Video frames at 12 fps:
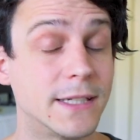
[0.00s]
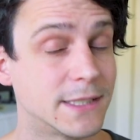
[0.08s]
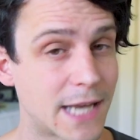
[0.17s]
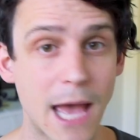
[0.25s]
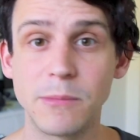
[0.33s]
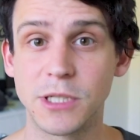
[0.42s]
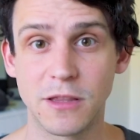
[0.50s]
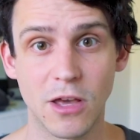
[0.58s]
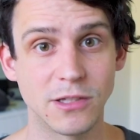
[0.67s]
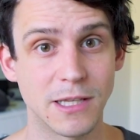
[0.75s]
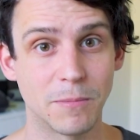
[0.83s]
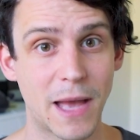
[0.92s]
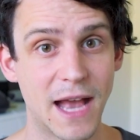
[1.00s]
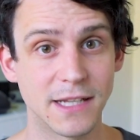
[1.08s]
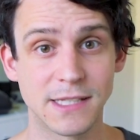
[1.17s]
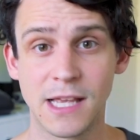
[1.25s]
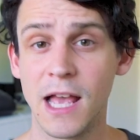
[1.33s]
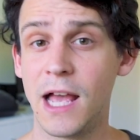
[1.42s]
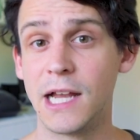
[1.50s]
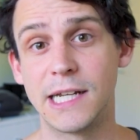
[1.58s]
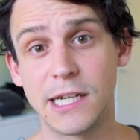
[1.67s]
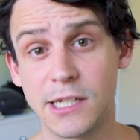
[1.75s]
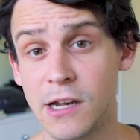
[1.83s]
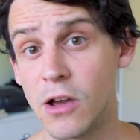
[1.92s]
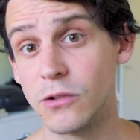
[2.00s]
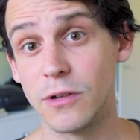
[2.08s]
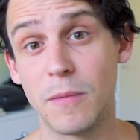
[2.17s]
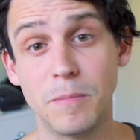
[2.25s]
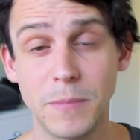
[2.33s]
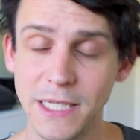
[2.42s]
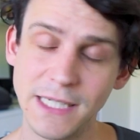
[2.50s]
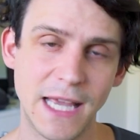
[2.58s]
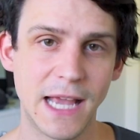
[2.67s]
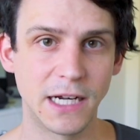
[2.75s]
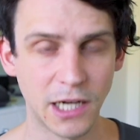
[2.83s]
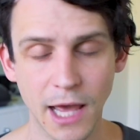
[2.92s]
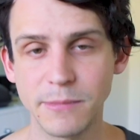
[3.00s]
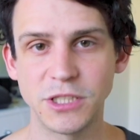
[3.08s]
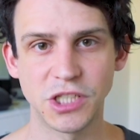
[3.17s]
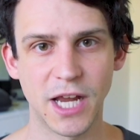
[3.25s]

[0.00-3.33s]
adapt to those impacts, let alone mitigate climate